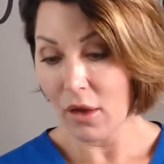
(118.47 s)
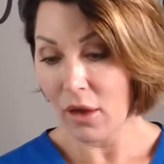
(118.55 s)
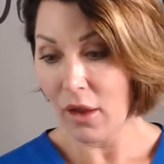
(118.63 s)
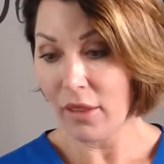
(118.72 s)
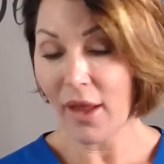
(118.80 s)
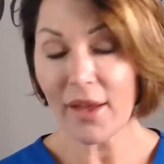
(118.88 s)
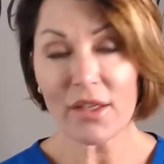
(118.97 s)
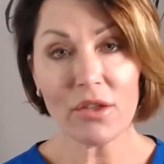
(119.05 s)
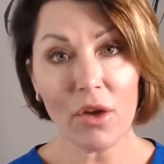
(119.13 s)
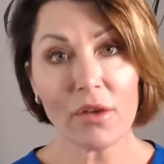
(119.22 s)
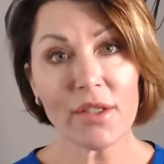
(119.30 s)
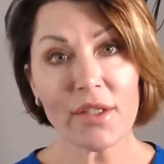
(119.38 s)
and that is
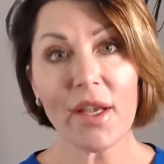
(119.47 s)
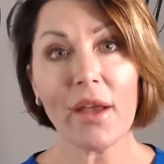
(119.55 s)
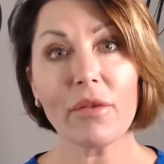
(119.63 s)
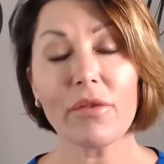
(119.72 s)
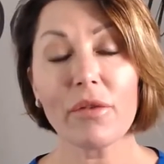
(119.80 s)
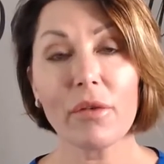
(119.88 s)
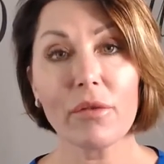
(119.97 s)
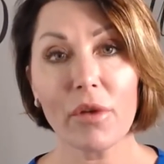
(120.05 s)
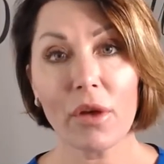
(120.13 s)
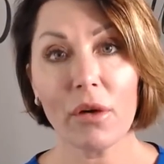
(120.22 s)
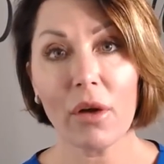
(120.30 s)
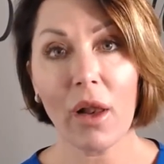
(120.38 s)
not safe for
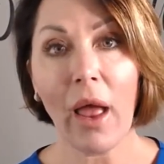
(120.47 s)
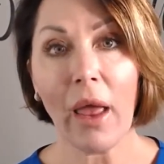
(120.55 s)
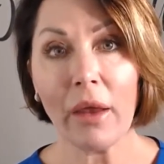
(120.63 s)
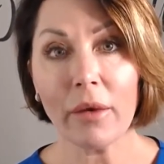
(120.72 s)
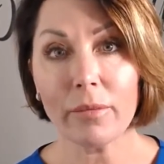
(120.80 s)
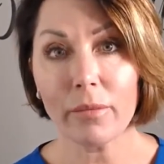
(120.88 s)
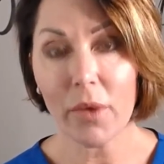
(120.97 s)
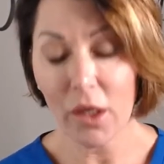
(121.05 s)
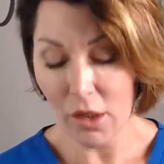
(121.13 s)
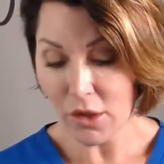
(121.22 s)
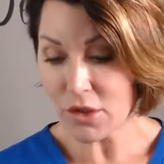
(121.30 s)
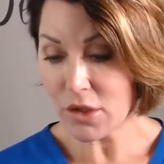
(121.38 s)
your client.
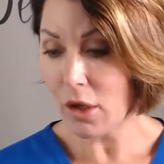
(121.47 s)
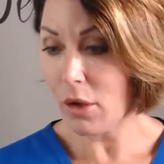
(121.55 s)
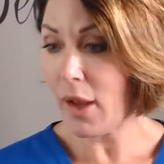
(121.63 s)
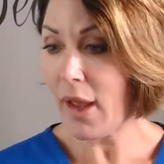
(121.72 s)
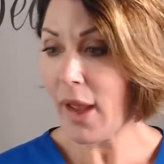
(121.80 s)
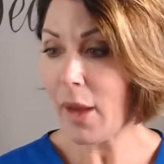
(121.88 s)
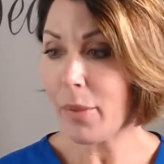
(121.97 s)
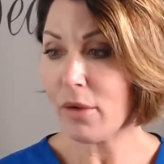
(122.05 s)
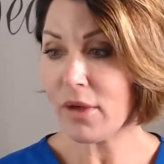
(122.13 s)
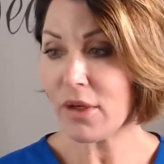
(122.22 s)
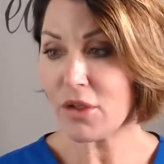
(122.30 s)
So heparin